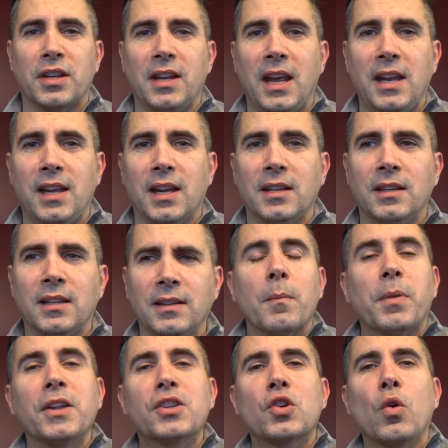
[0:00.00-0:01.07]
Canadian,
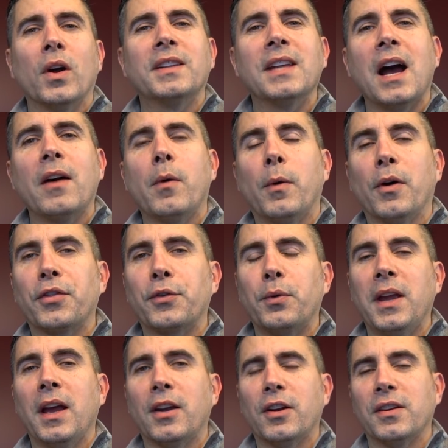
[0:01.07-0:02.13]
but it's going to have about
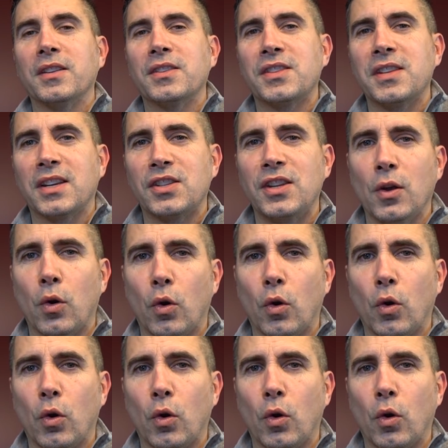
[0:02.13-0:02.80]
360